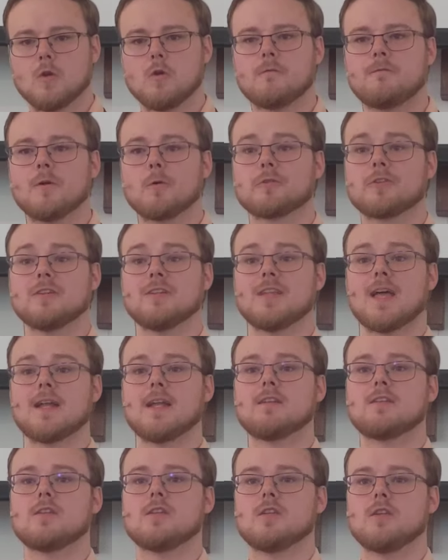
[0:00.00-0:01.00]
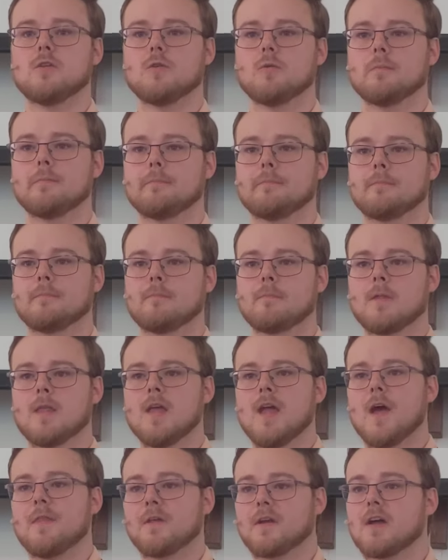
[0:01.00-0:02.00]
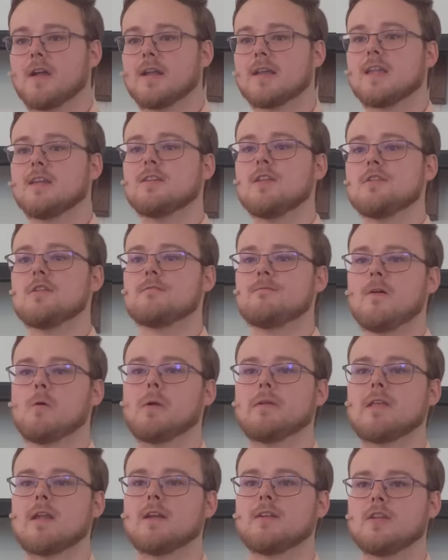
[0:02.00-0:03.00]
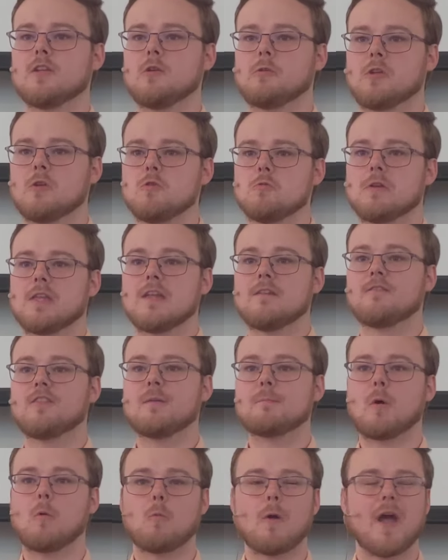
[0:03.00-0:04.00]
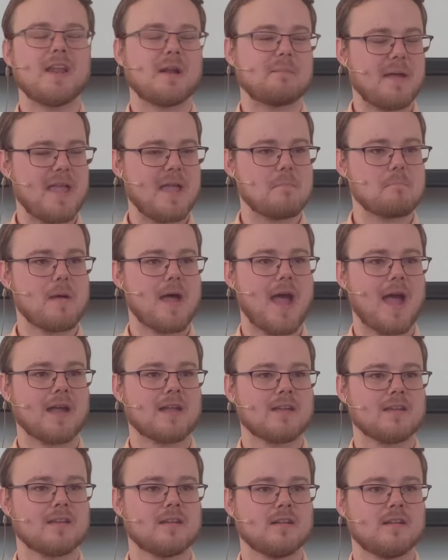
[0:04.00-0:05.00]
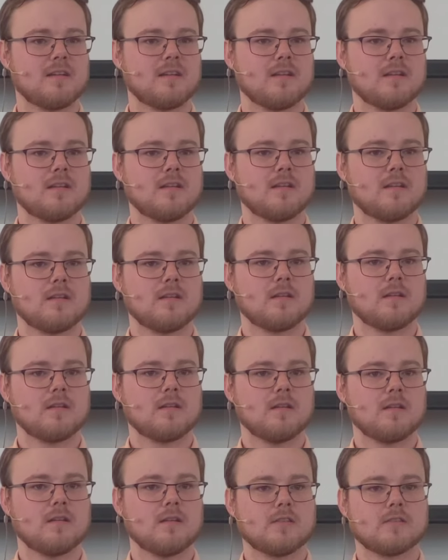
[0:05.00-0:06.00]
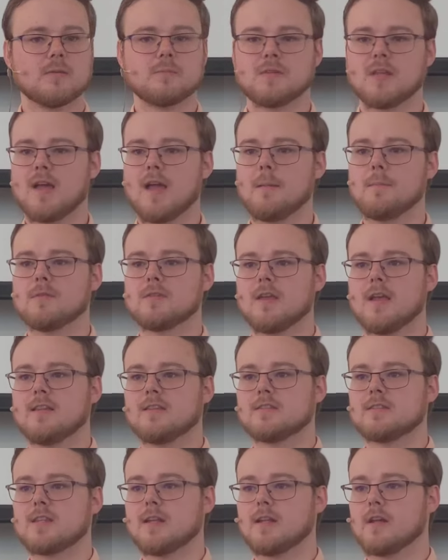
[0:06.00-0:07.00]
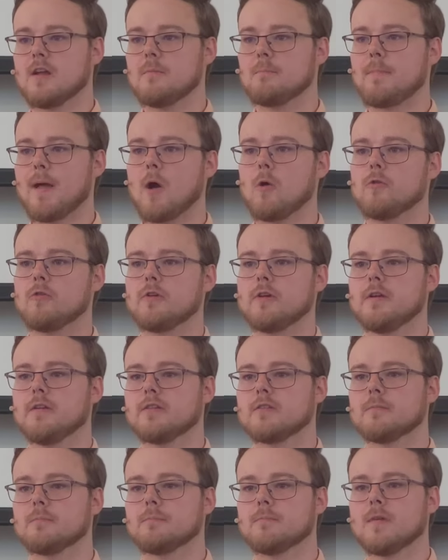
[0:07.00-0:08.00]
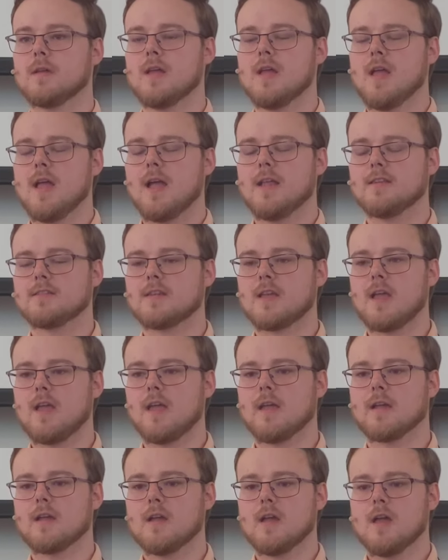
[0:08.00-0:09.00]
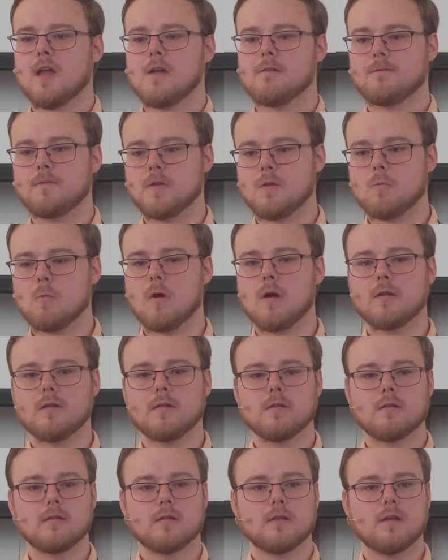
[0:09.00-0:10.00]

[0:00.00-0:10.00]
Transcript: who feels indebted to you. And they're going to continue to feel indebted to you until you give them a way to pay it back. Sometimes it's setting up boundaries and saying, if you want